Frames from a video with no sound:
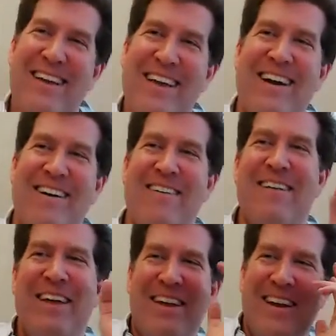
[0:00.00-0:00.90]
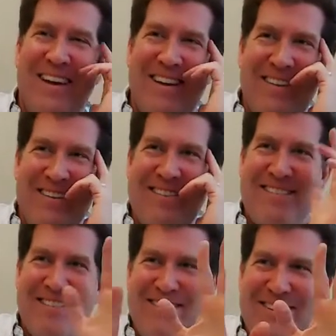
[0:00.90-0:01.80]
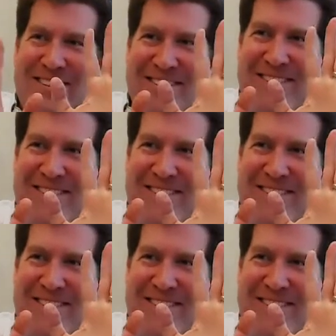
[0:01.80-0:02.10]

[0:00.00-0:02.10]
and just